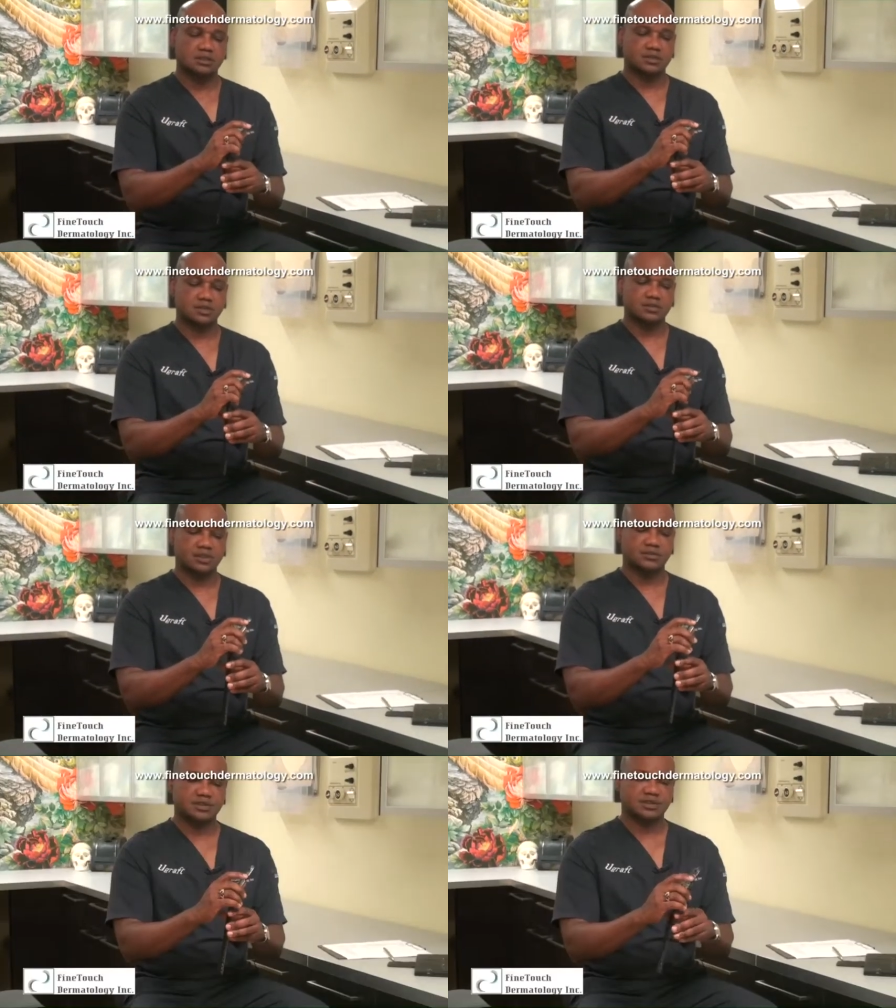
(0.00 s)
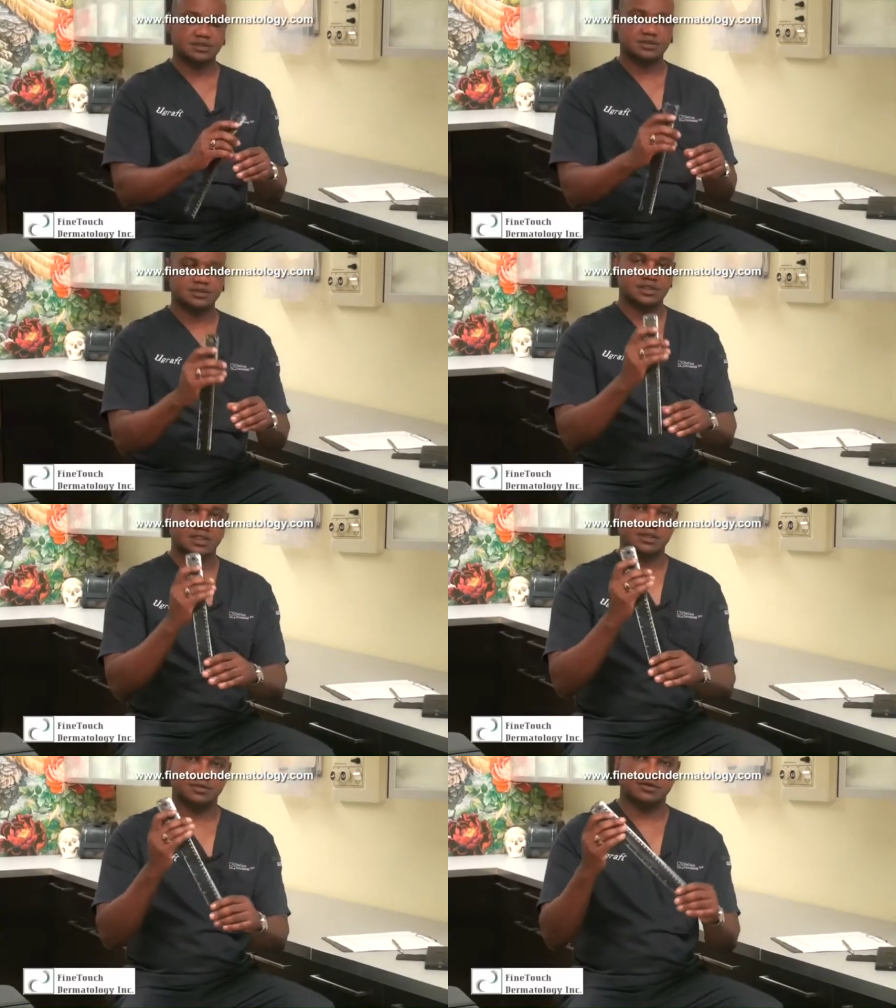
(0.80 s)
Three millimeters,
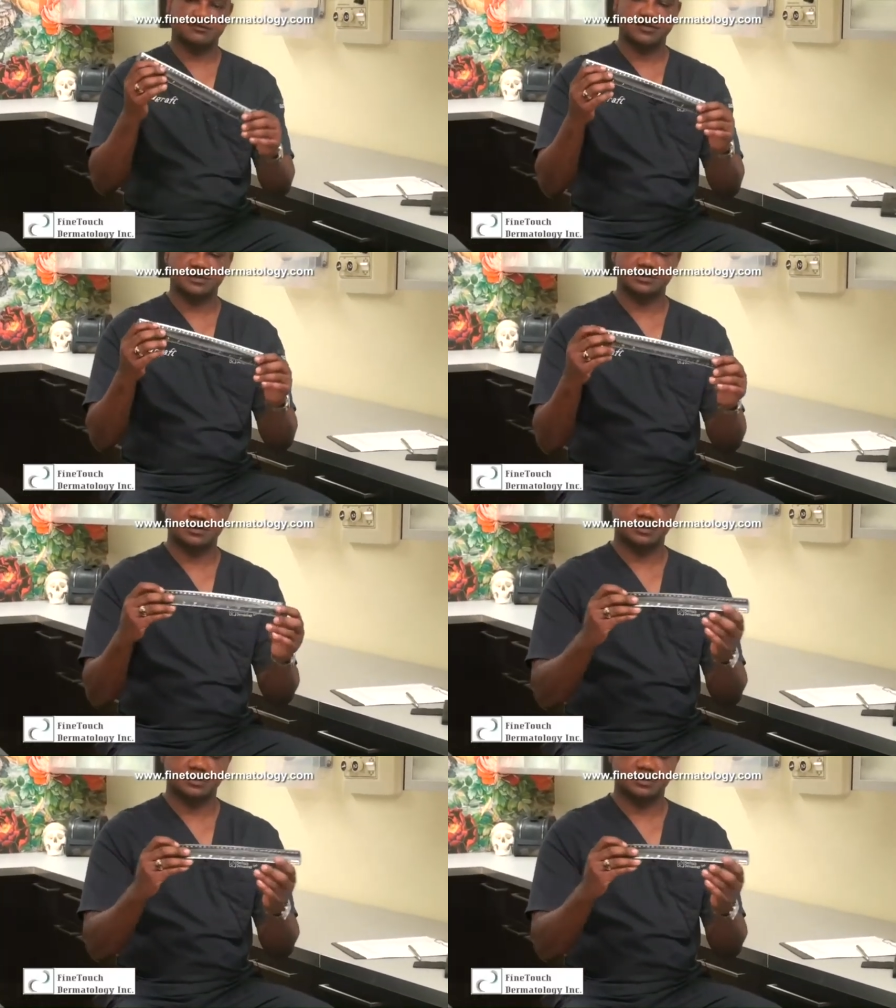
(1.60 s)
I don't know if this